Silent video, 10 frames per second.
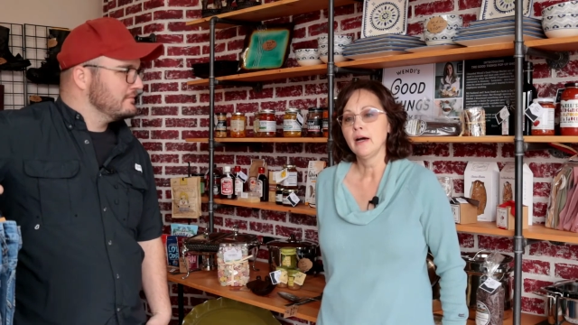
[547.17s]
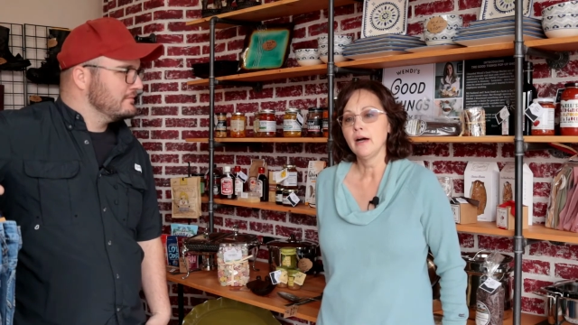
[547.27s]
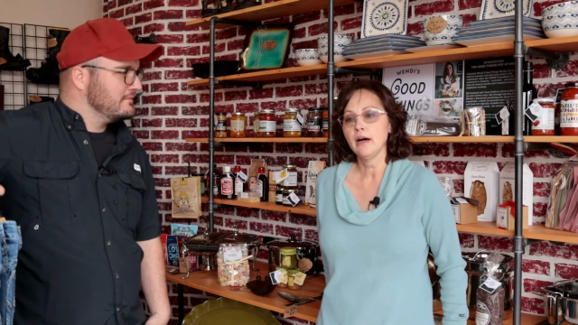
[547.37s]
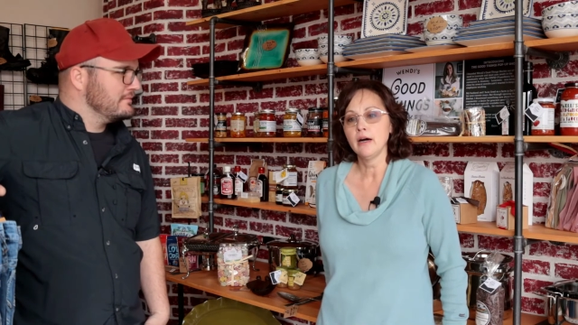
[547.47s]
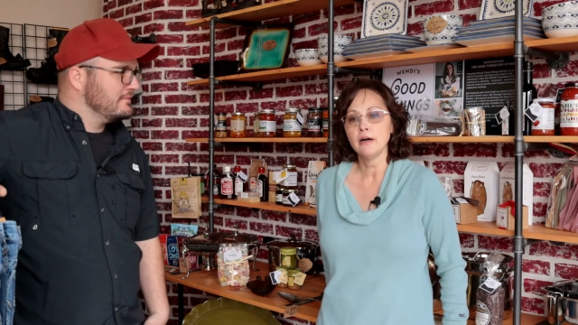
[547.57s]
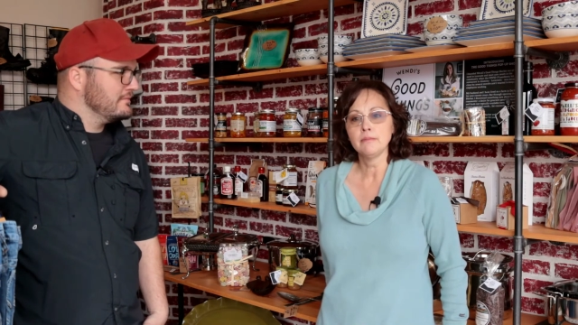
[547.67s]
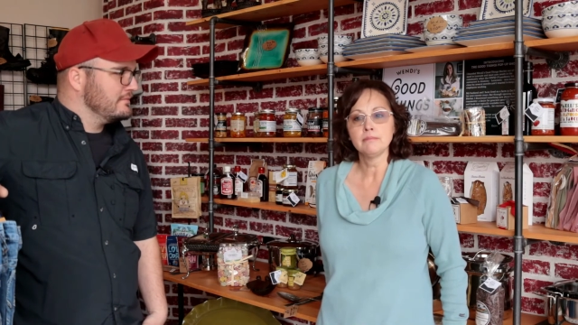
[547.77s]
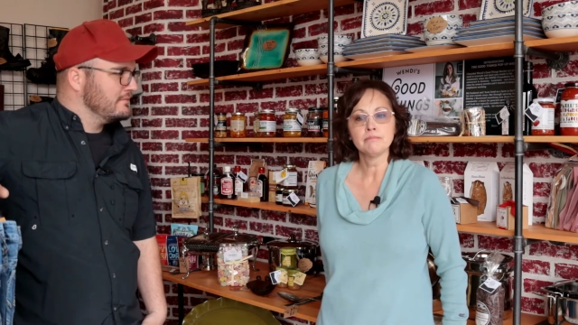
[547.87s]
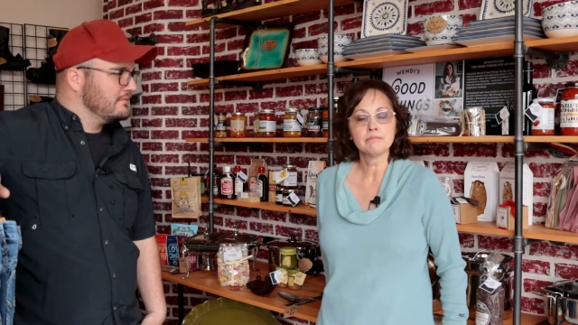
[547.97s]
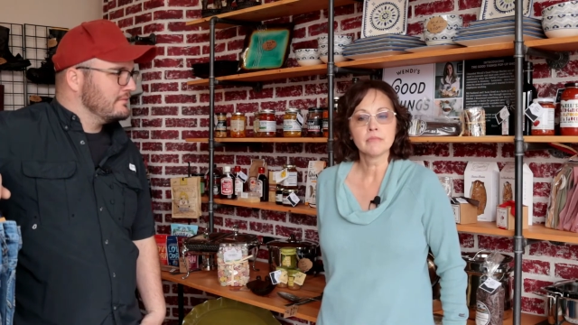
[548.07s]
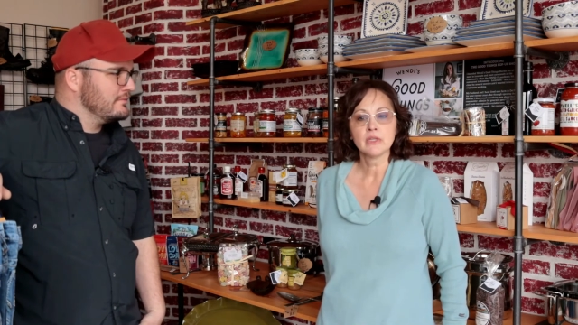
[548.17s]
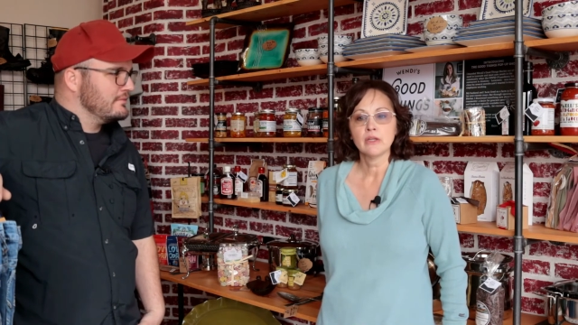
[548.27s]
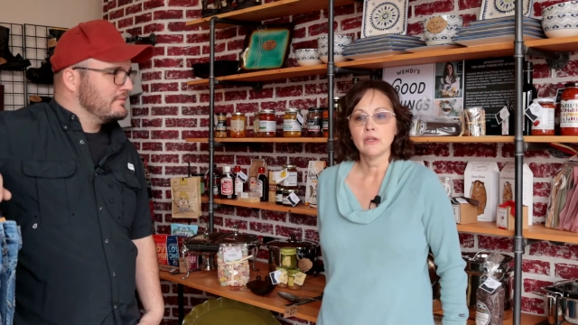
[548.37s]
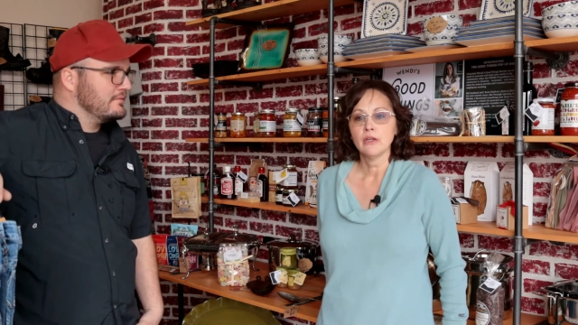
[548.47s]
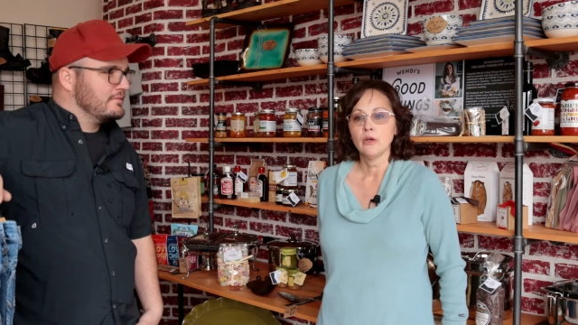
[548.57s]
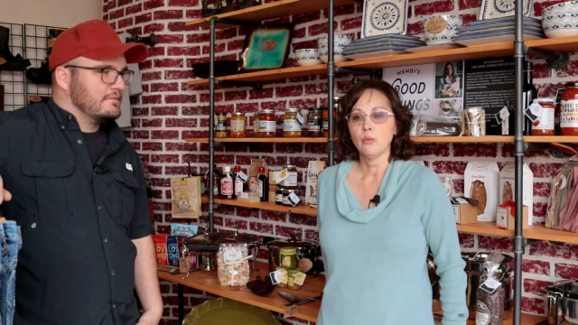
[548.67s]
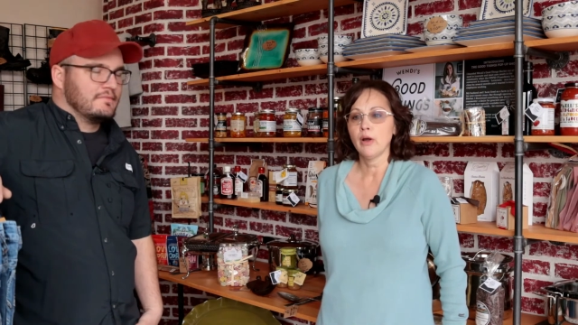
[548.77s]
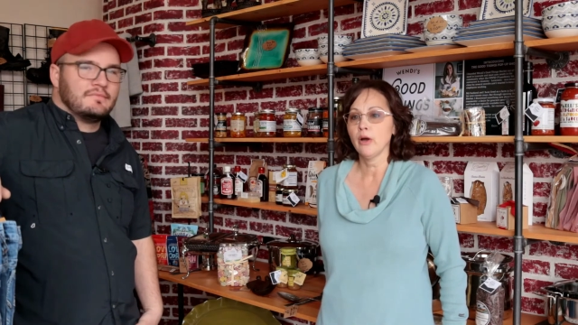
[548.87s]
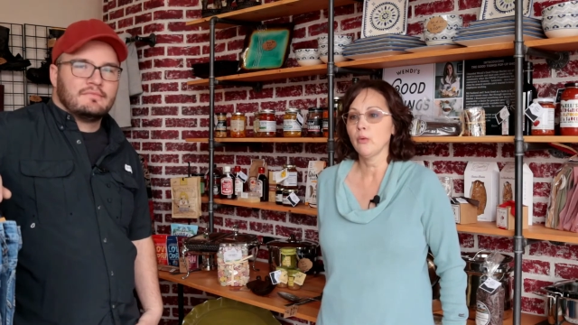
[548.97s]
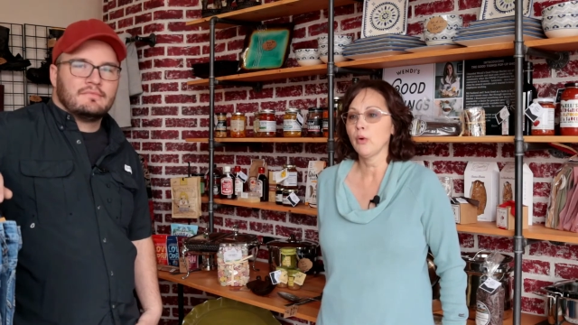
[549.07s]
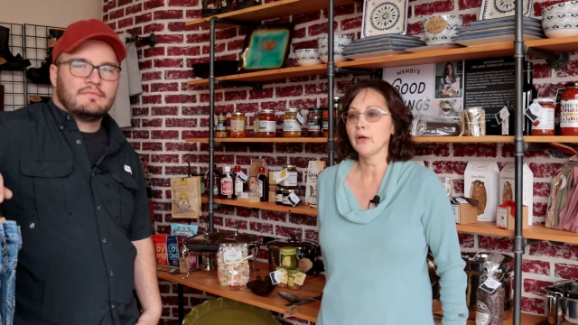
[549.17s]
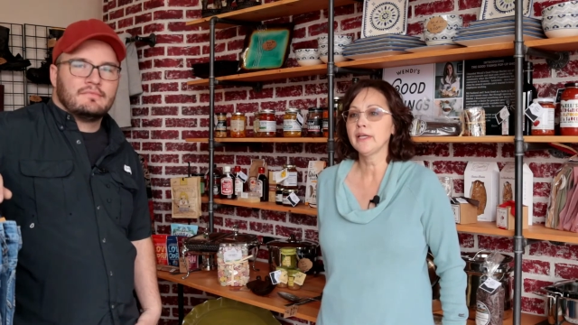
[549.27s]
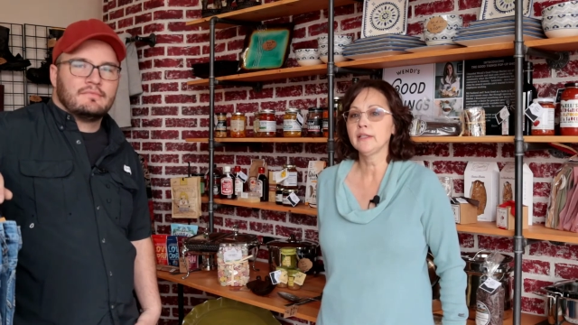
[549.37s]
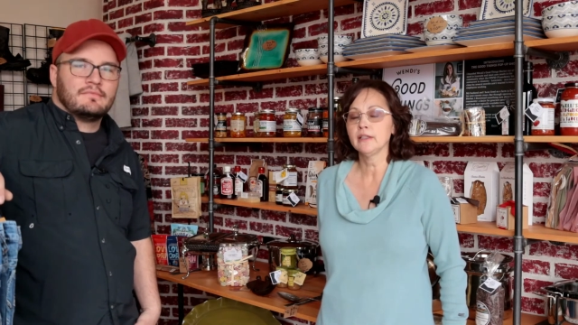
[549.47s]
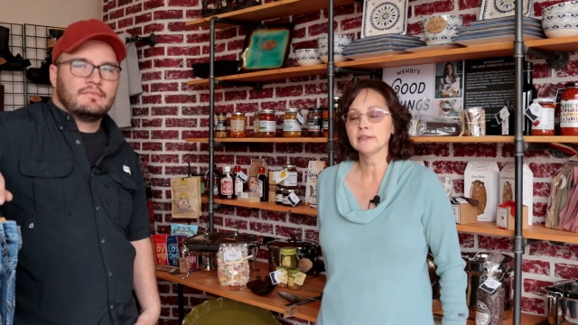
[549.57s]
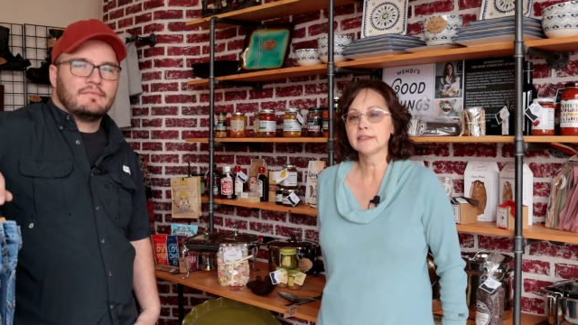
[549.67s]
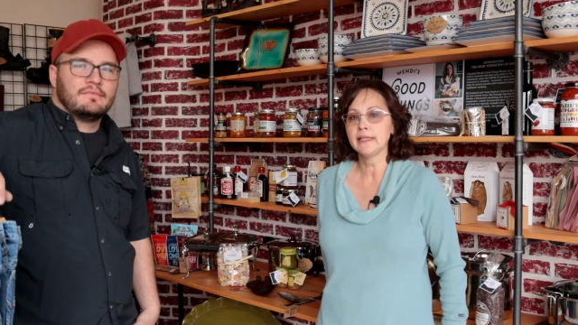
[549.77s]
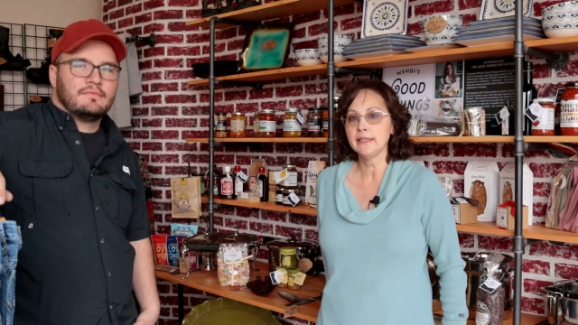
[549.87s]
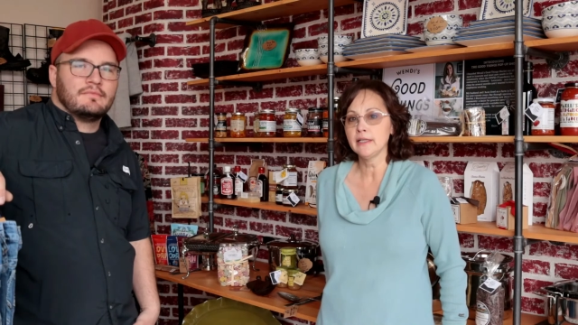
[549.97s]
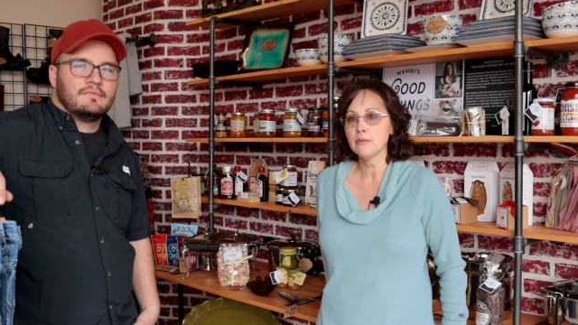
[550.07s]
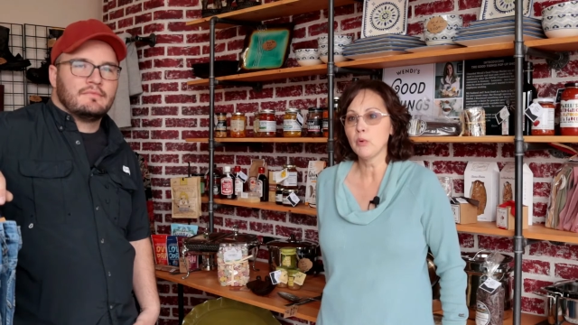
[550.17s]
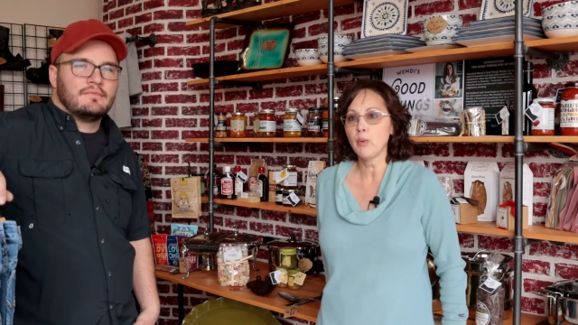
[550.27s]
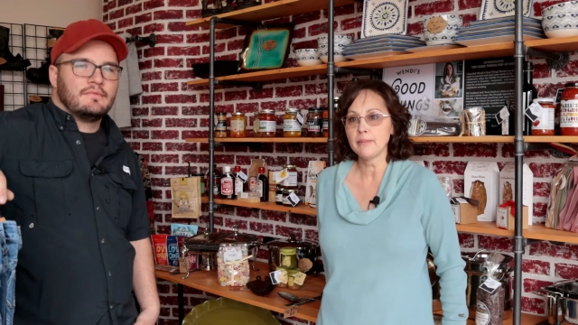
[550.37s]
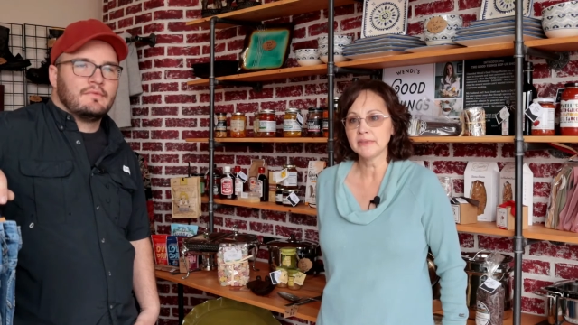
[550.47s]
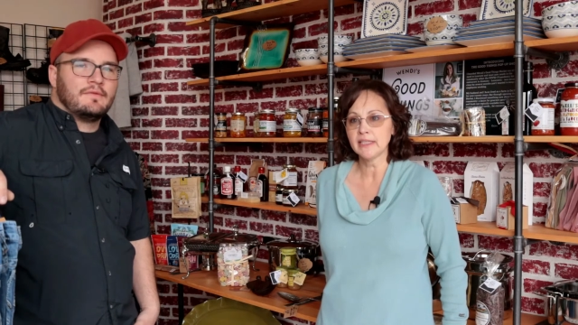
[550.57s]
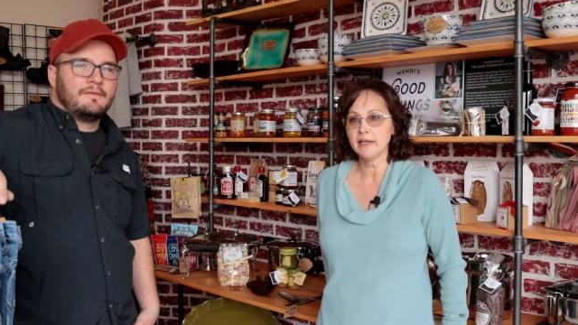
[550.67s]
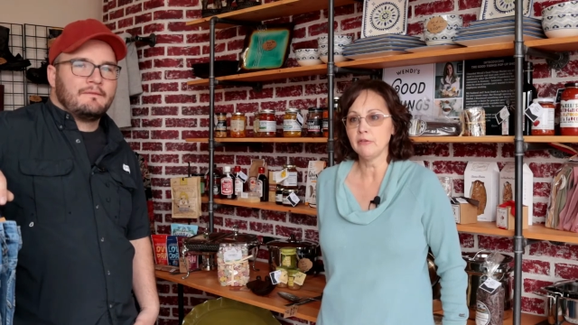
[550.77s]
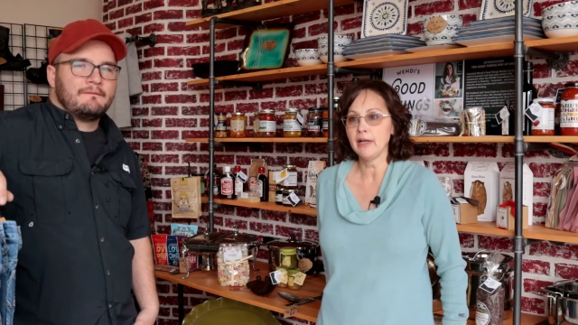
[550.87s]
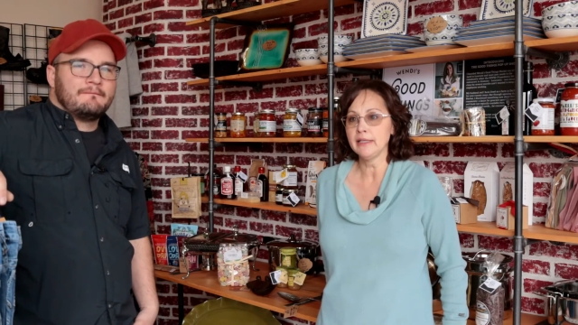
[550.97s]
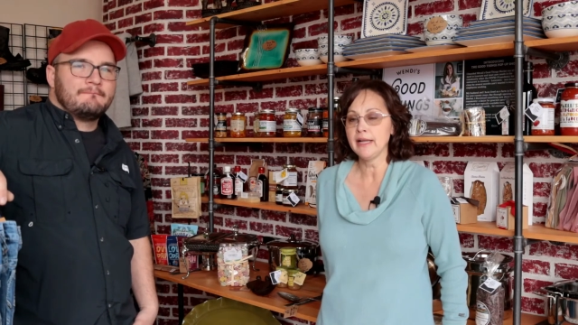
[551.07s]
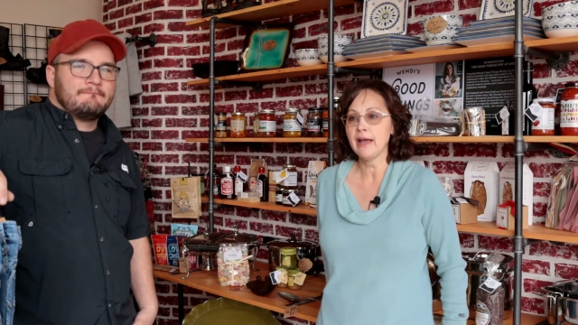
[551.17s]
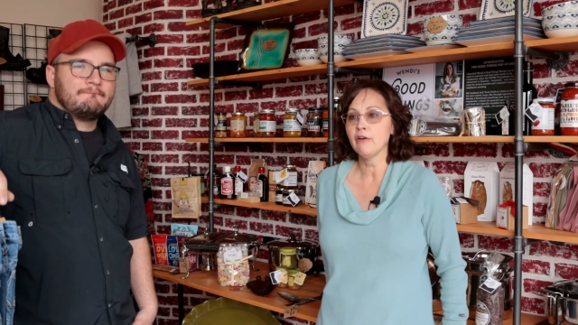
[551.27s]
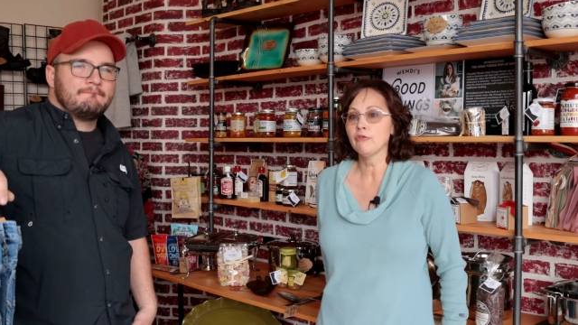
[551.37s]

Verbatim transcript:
Speaker 1: Um, we're working on setting up a website right now